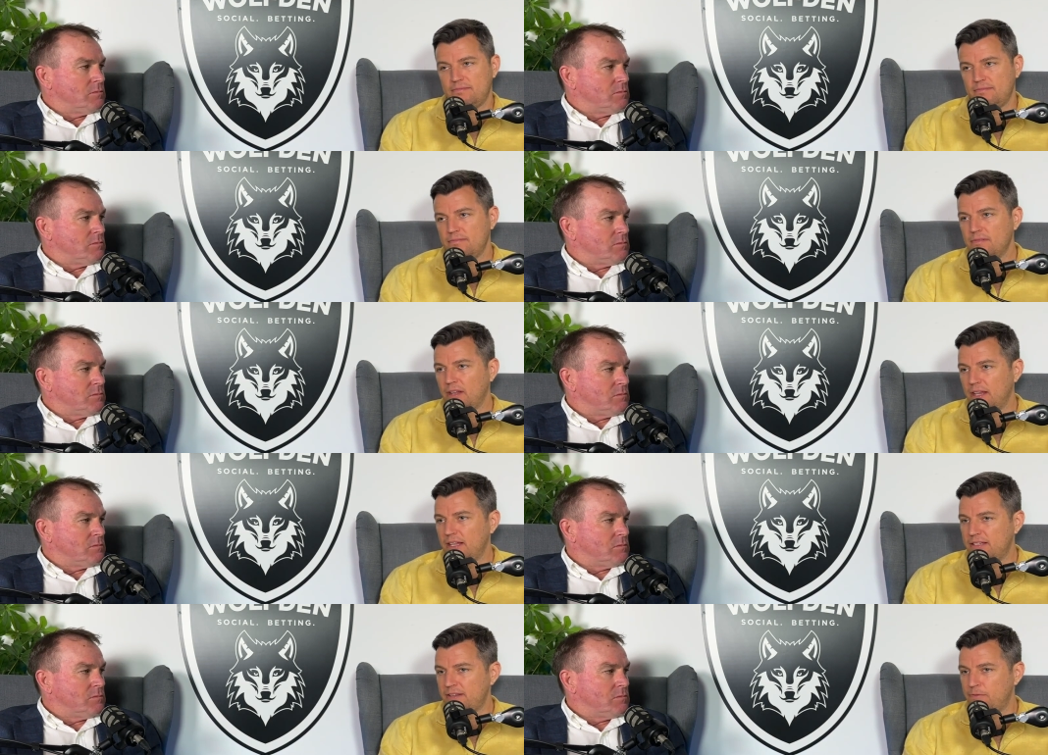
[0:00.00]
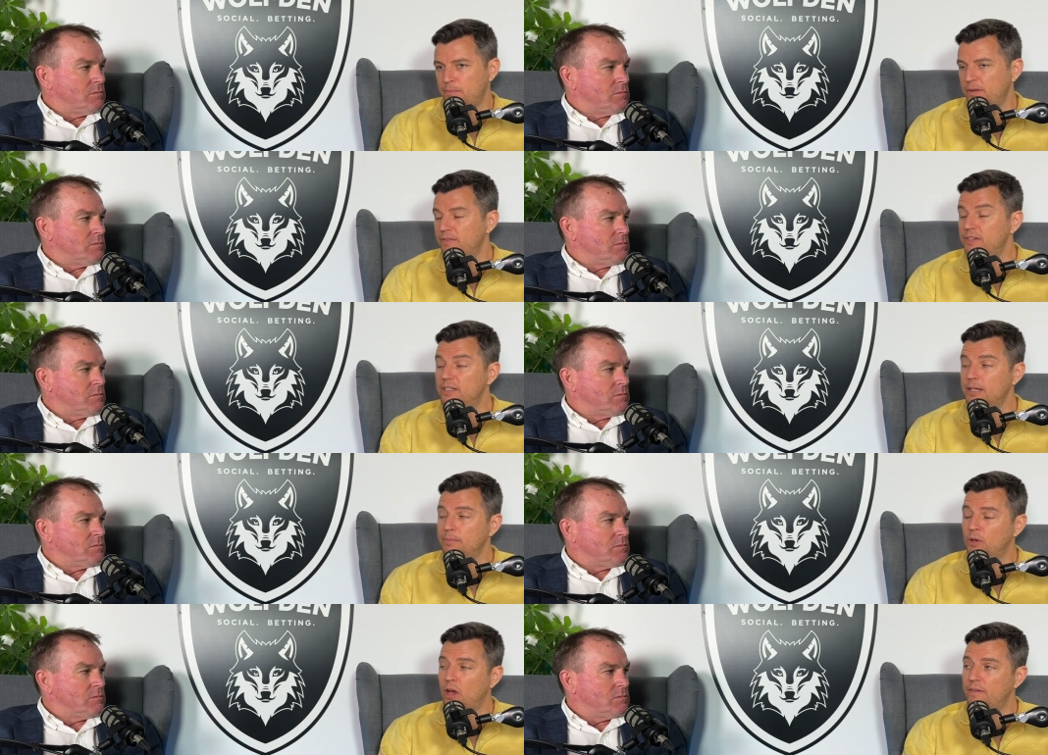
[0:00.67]
Speaker 1: like, let's have a bit of a
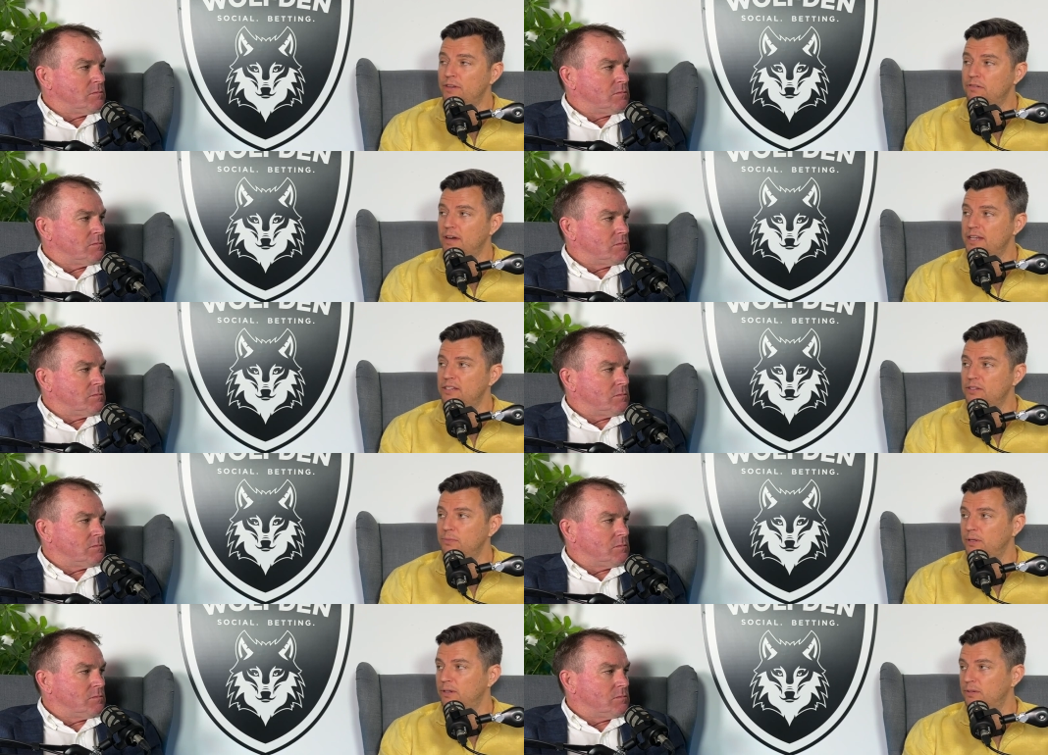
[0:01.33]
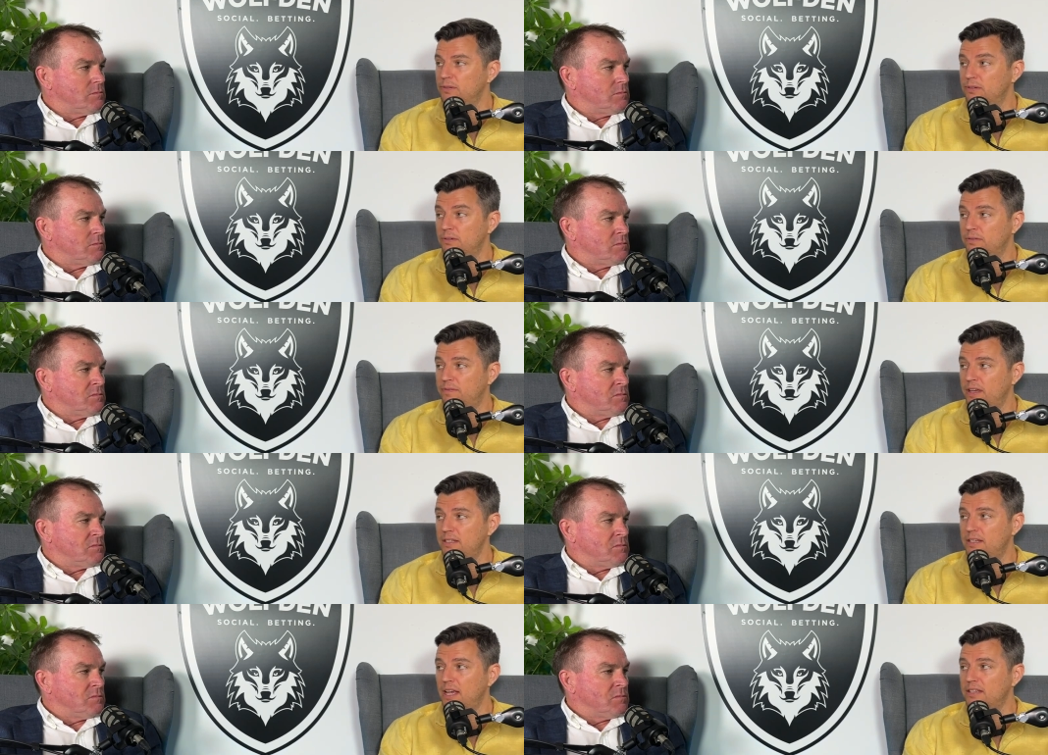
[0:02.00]
deep dive into Racing to Win because it was a
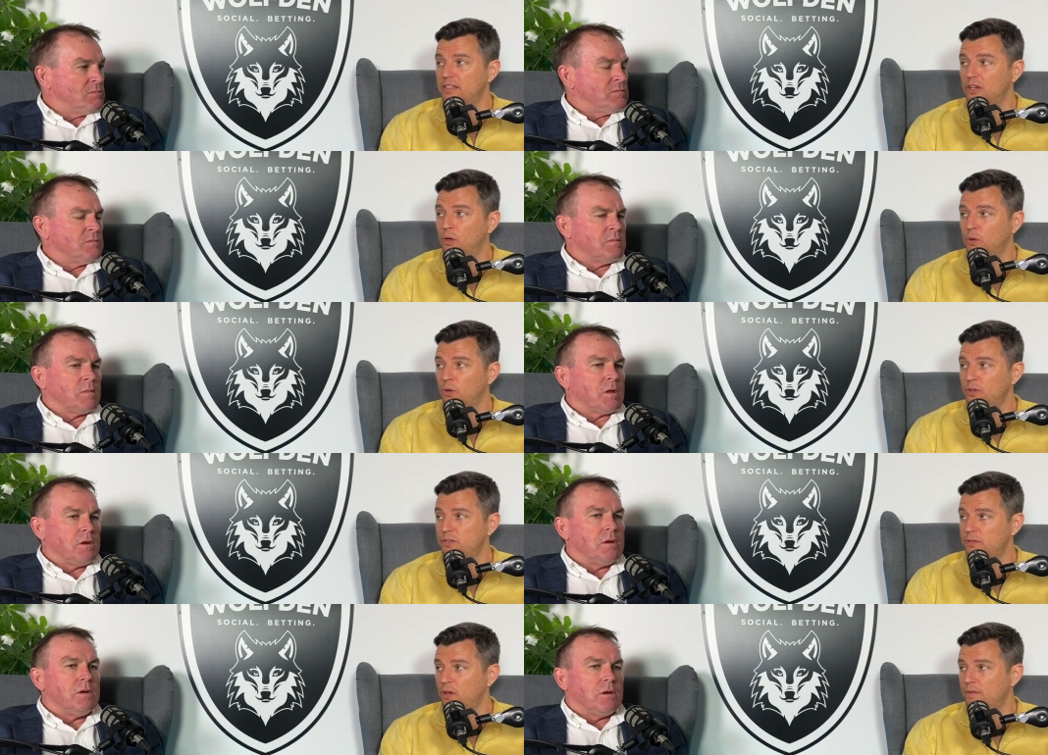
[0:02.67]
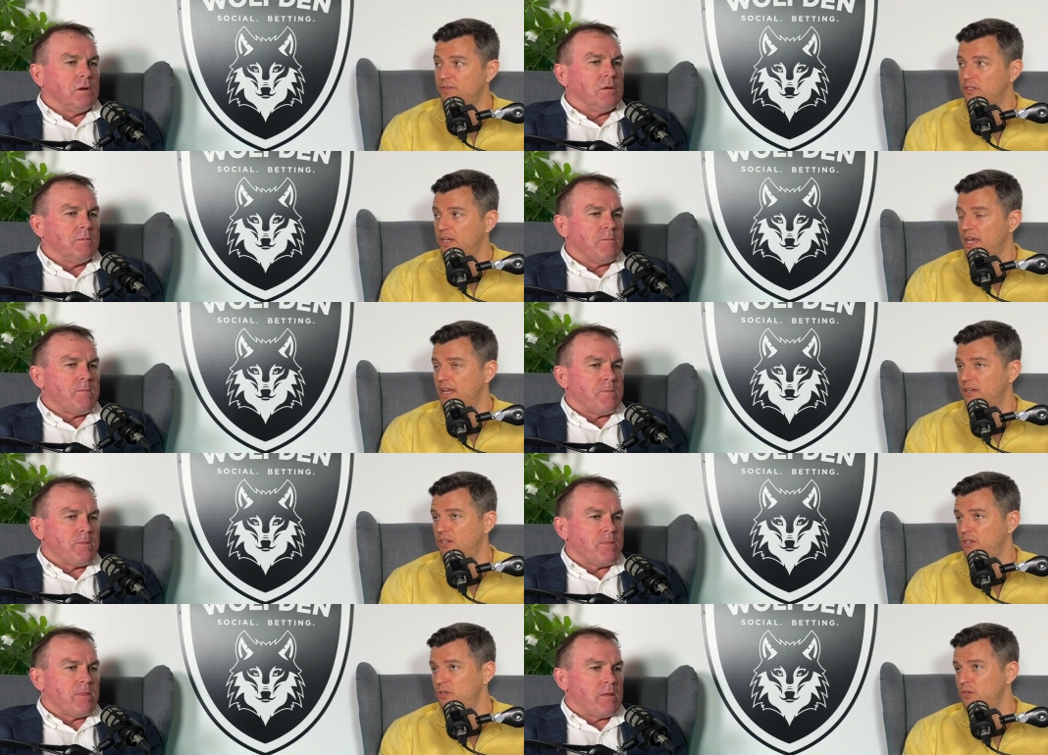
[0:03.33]
fantastic horse. Obviously, had
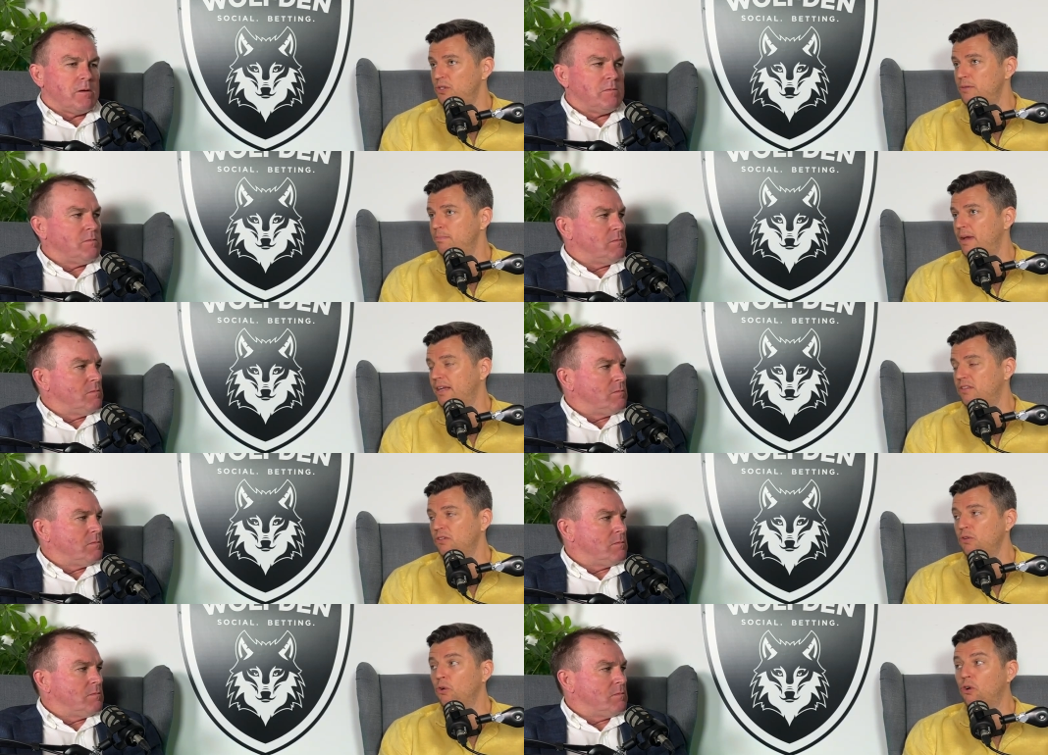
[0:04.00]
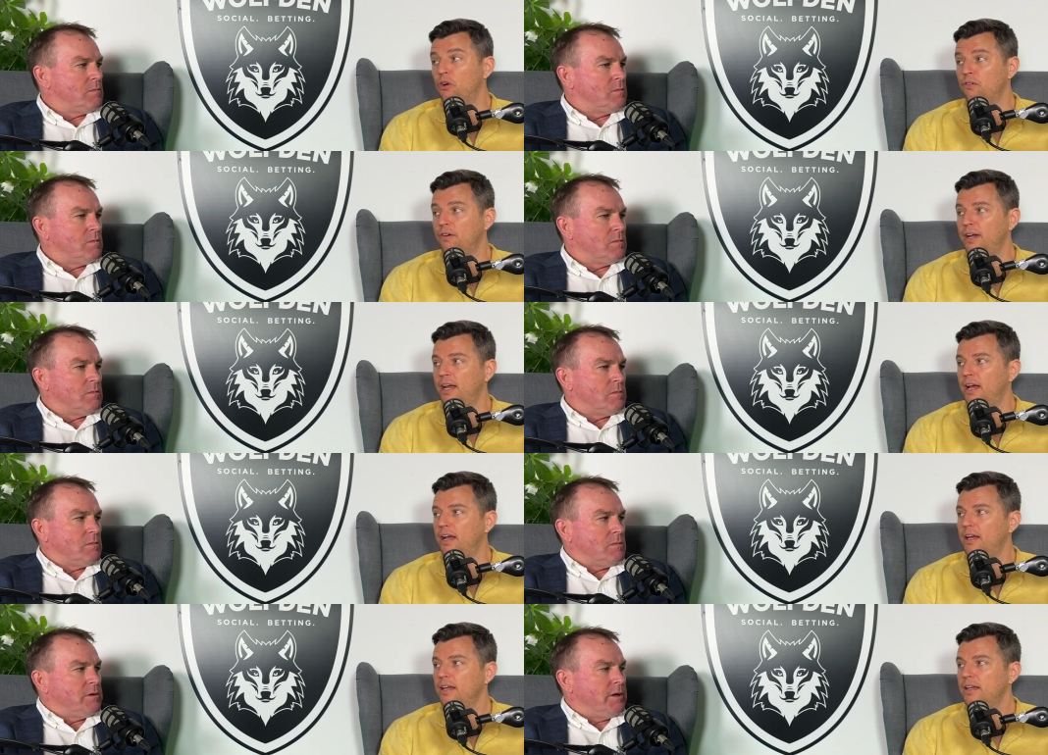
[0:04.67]
a huge impact on your
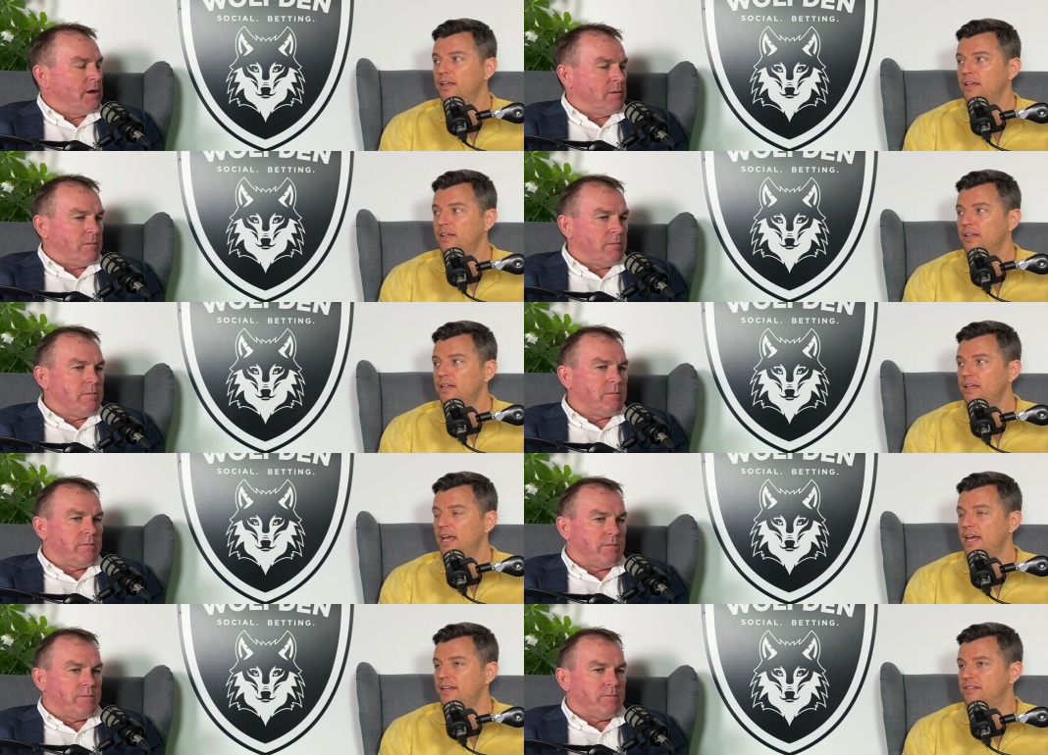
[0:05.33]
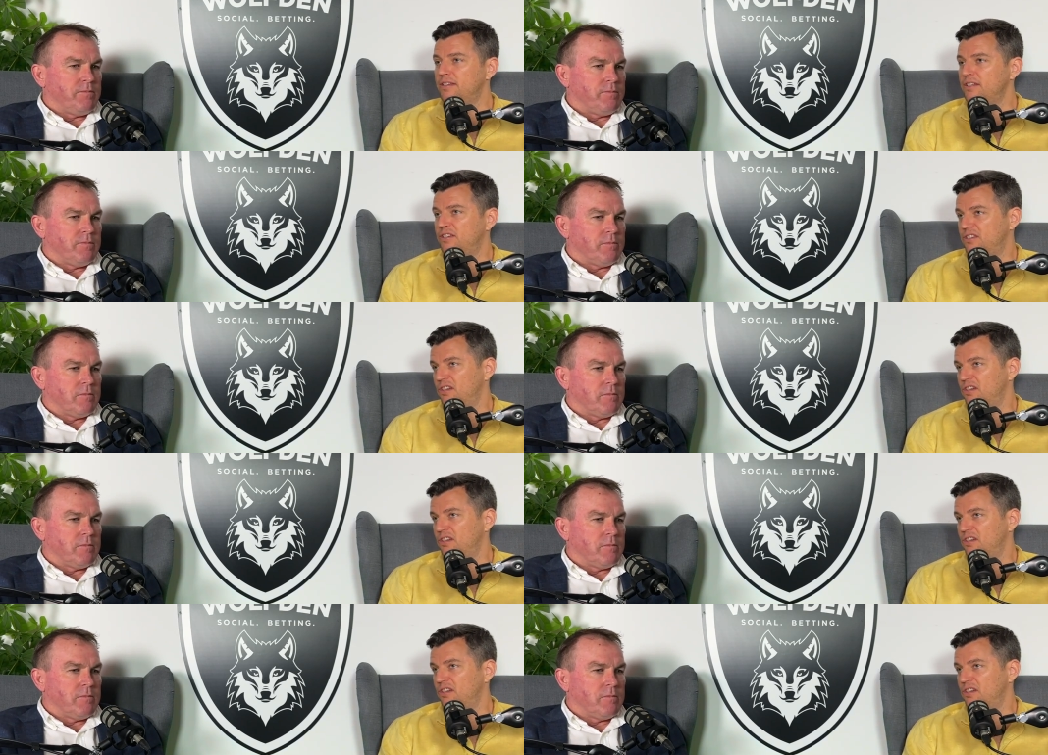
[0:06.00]
career. Yep. And it's, it's just